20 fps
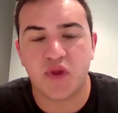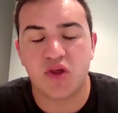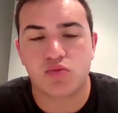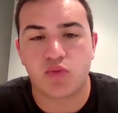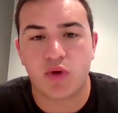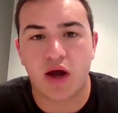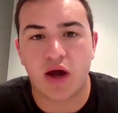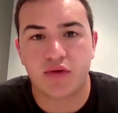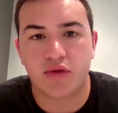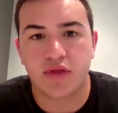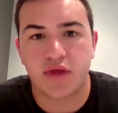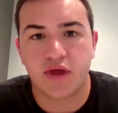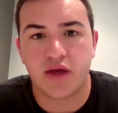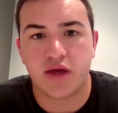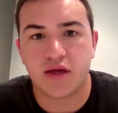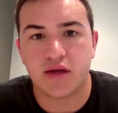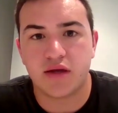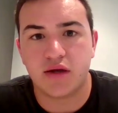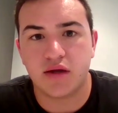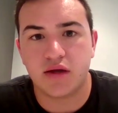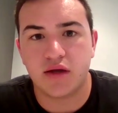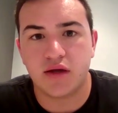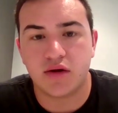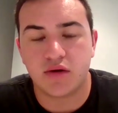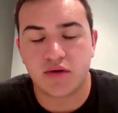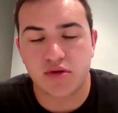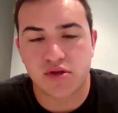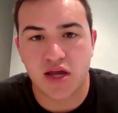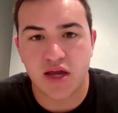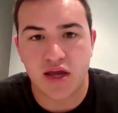Is rather than
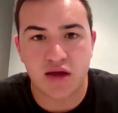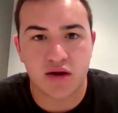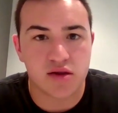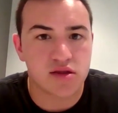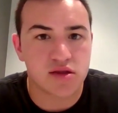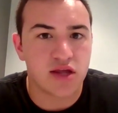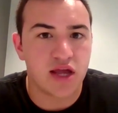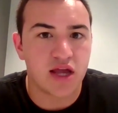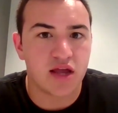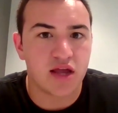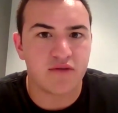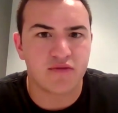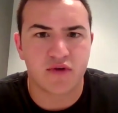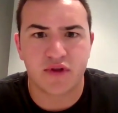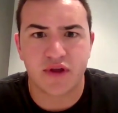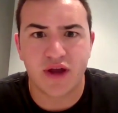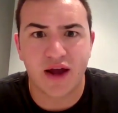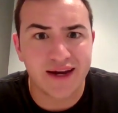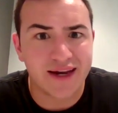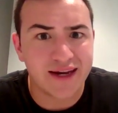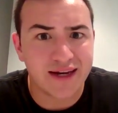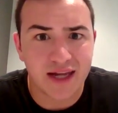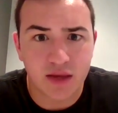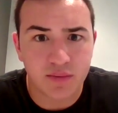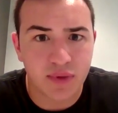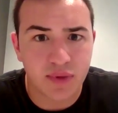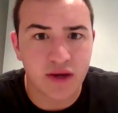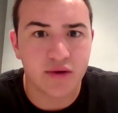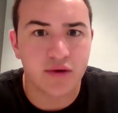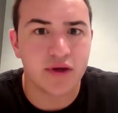staking and unstaking for 90-day
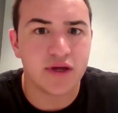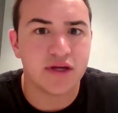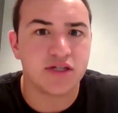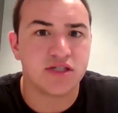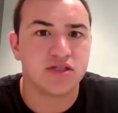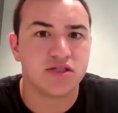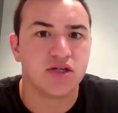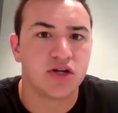periods,